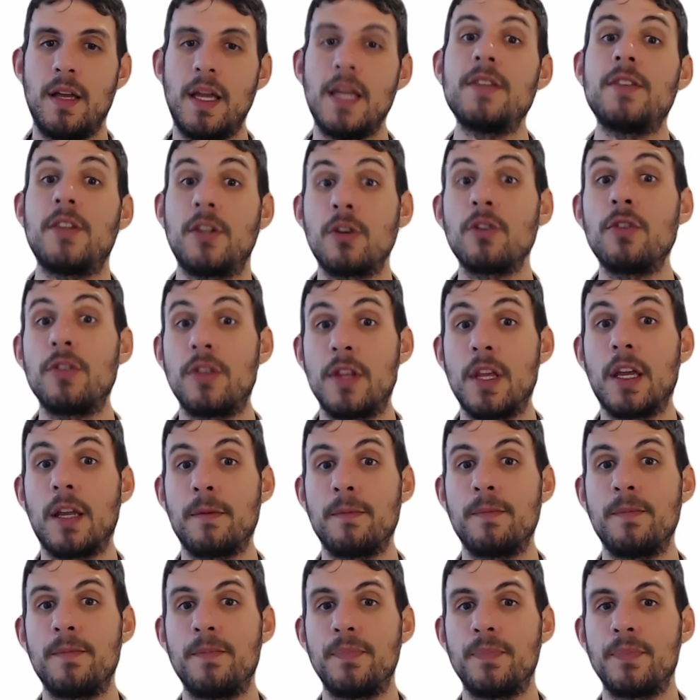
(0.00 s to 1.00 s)
is a good
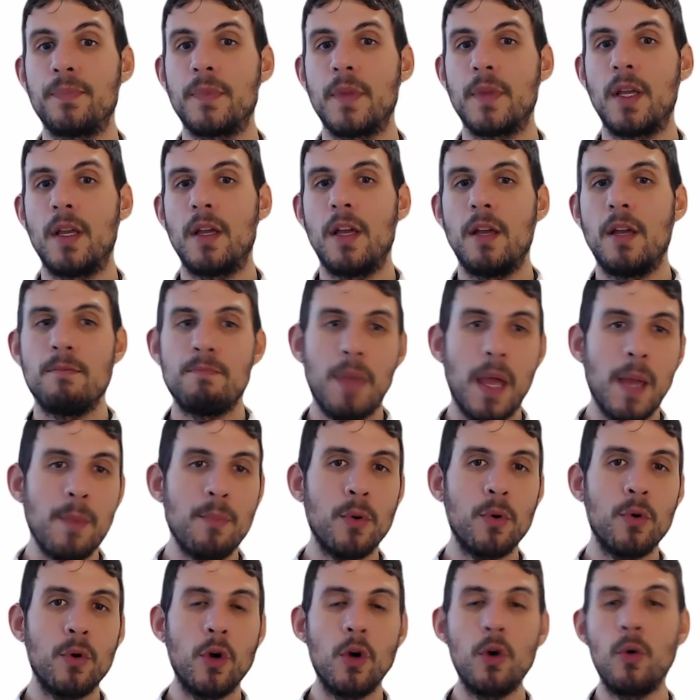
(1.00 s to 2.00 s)
thing.
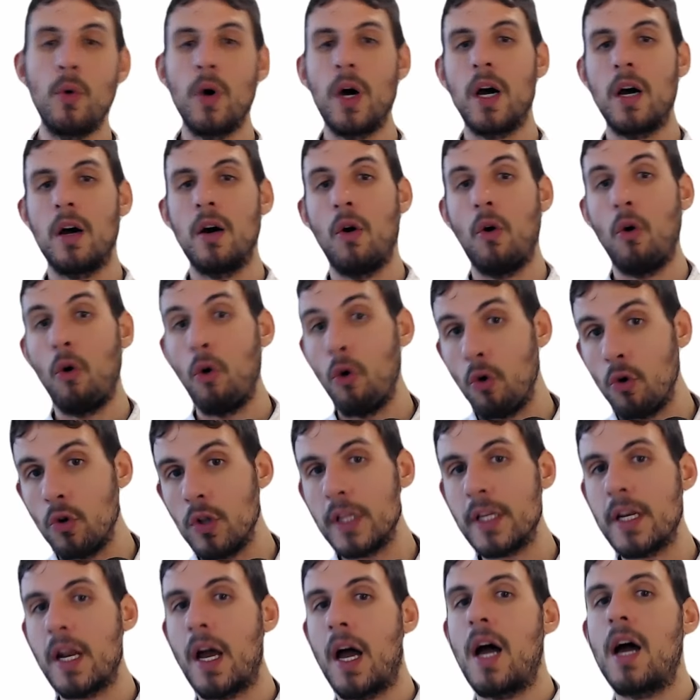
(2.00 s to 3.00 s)
People who are
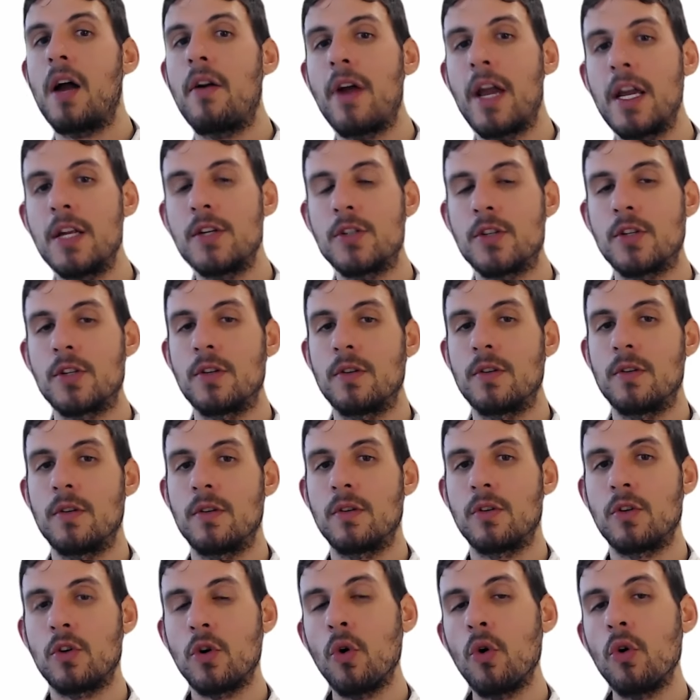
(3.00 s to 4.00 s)
all in RH
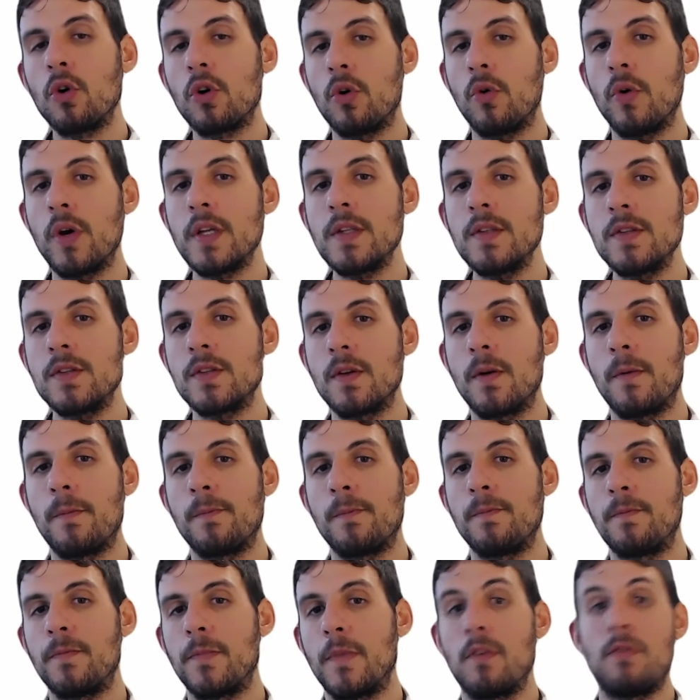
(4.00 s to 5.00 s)
core coins,
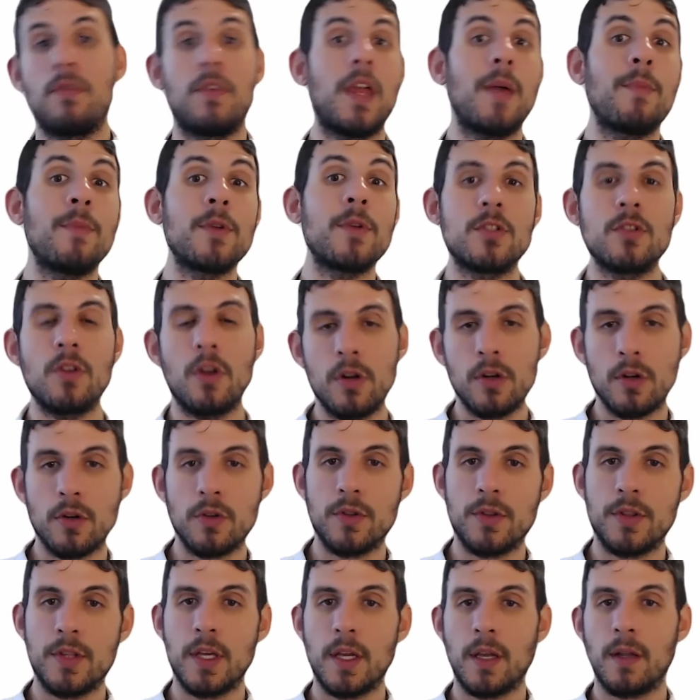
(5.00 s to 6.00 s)
for them, it's not a
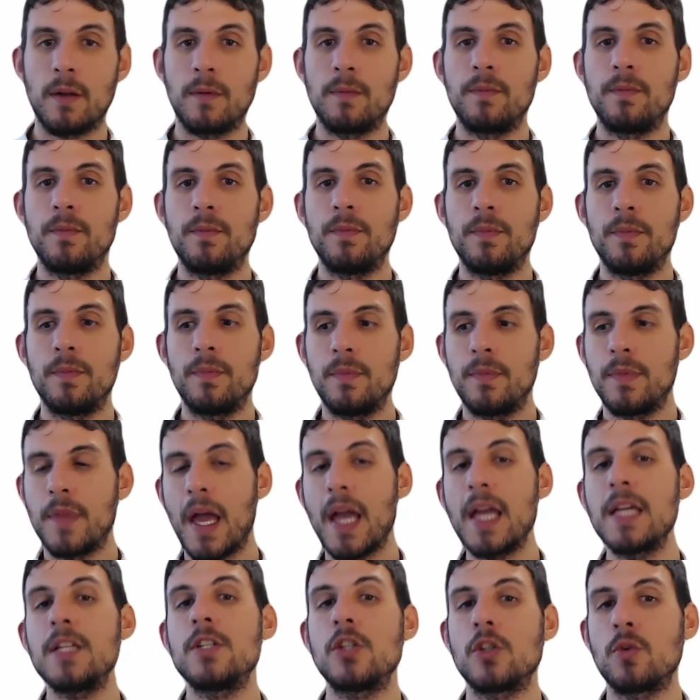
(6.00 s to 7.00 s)
good thing
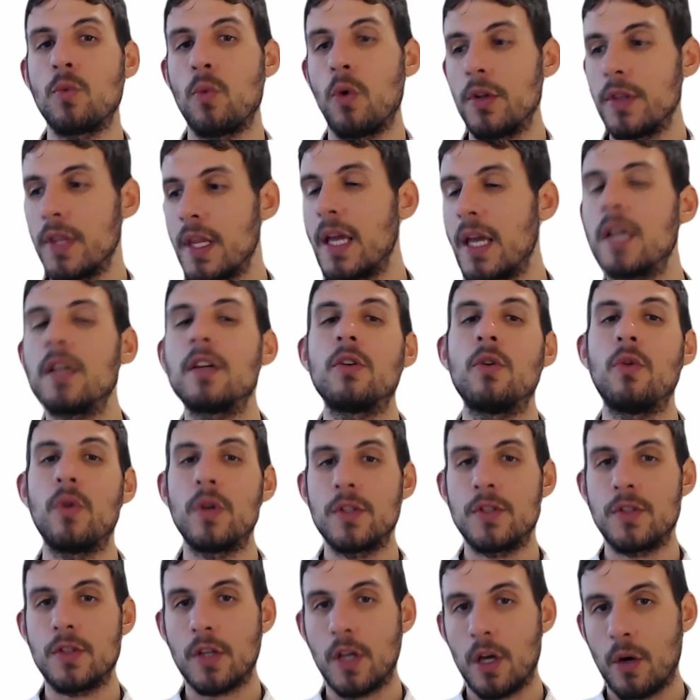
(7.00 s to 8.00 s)
they just want their
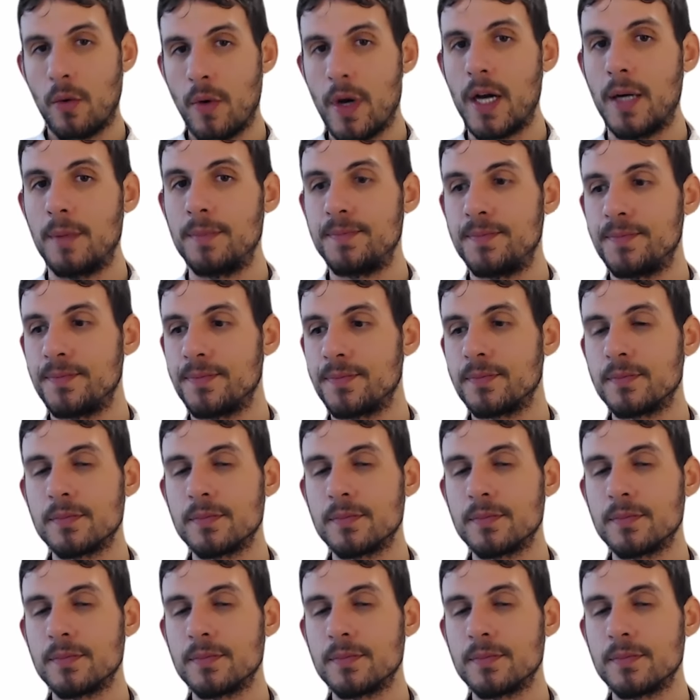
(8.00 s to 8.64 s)
coins to go up.